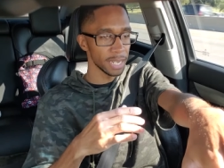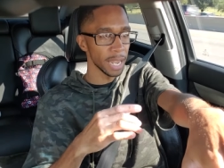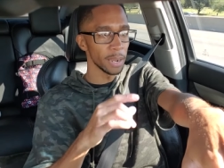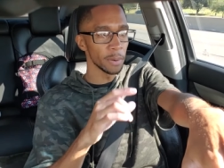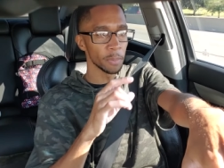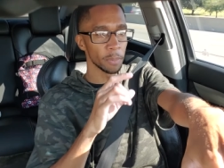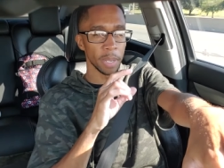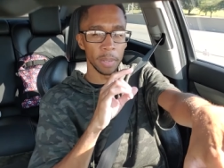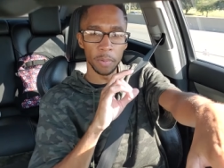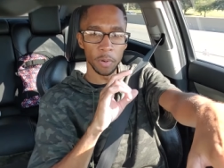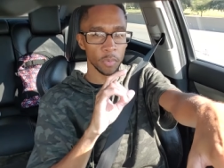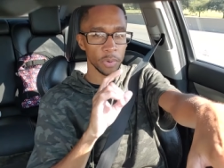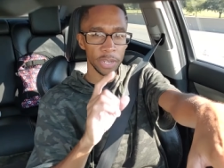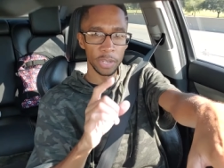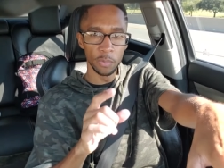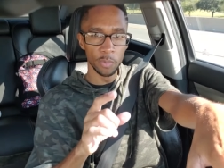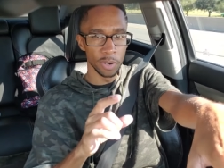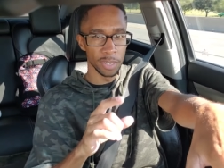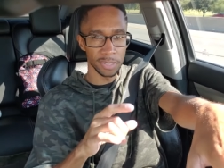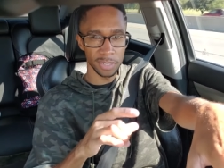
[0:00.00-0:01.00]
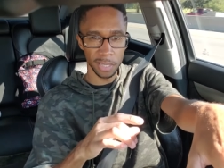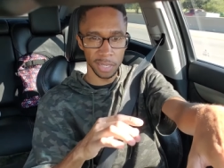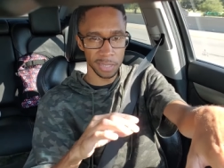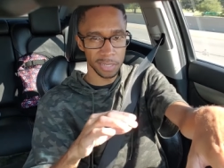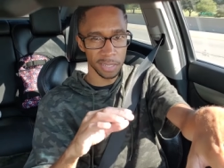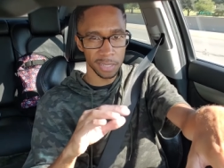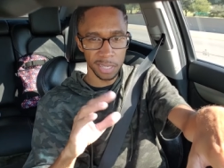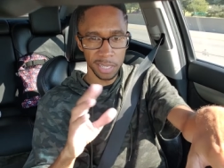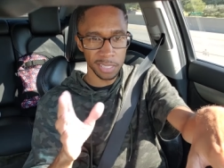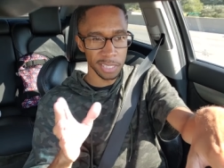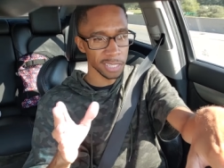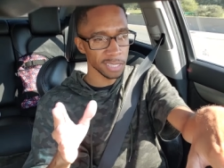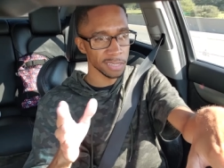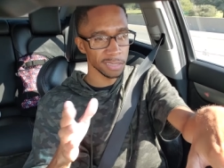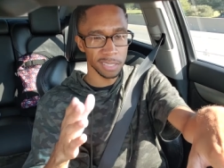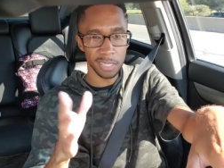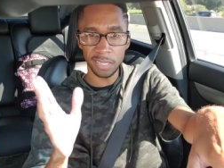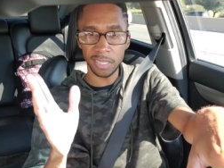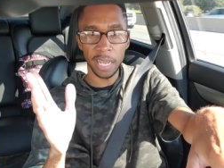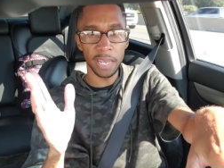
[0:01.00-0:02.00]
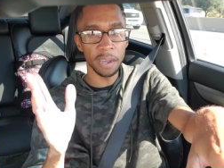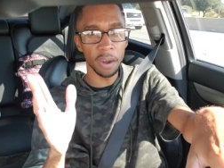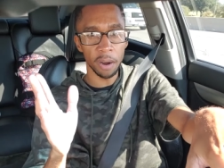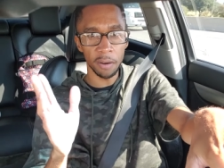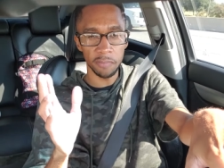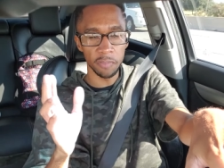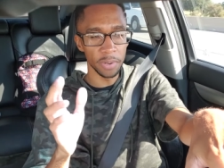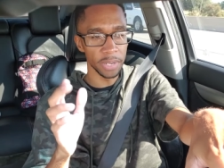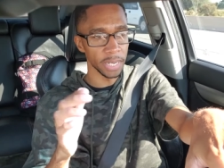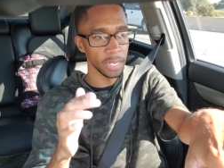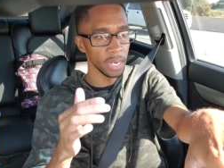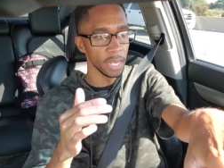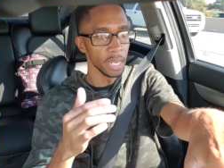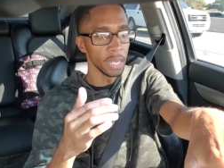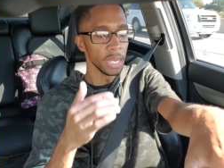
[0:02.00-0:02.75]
they people read one sentence and then just just take off with it.